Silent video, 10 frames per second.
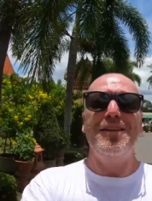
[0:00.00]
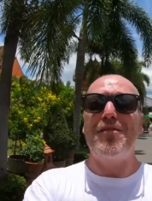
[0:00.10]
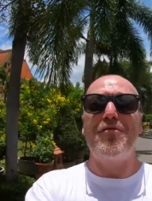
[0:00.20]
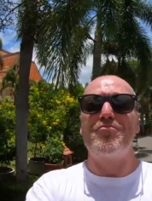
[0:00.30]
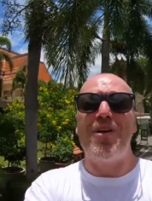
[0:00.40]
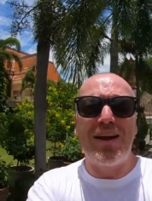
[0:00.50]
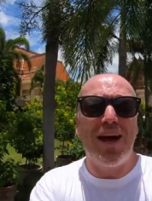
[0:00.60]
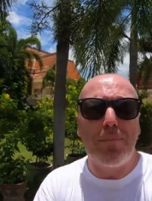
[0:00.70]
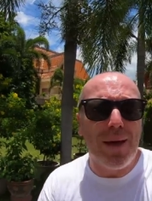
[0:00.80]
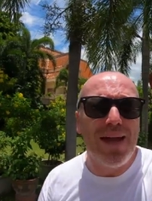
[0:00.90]
I never read
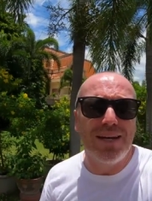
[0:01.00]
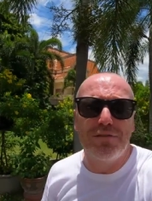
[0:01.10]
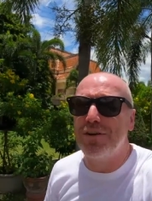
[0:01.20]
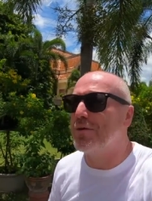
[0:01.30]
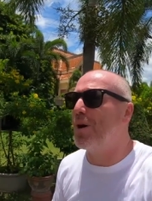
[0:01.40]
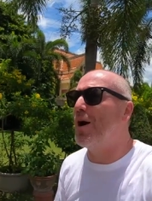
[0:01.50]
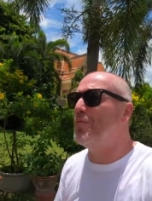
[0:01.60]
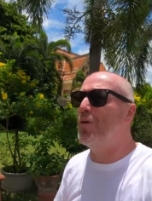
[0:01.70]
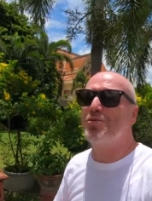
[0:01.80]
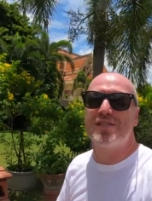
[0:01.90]
up anything about
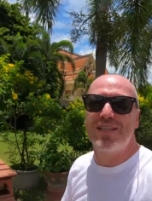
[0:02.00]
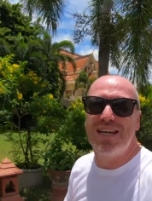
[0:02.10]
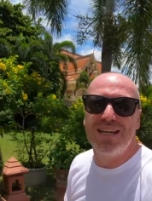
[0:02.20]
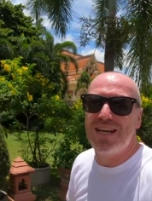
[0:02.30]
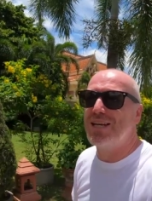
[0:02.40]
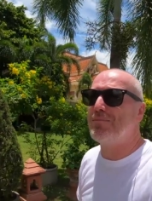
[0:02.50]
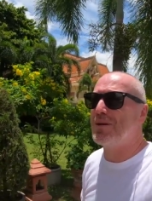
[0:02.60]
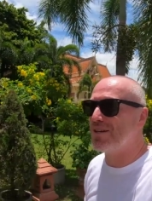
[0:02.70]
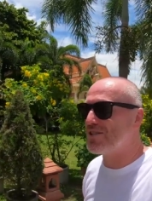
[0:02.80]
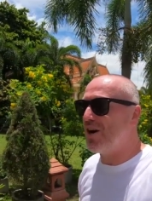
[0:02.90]
what was needed
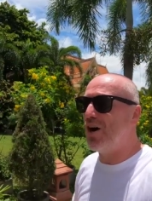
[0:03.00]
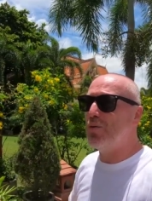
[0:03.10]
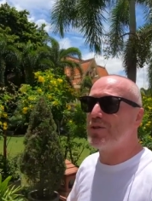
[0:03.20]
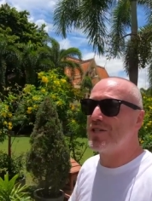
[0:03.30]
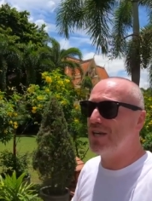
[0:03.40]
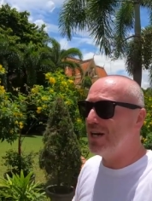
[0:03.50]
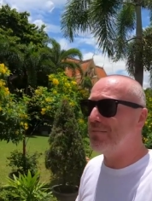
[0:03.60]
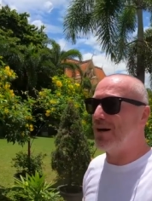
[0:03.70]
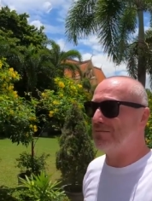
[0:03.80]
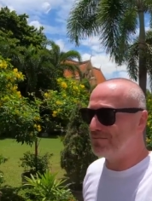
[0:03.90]
because I was here, man.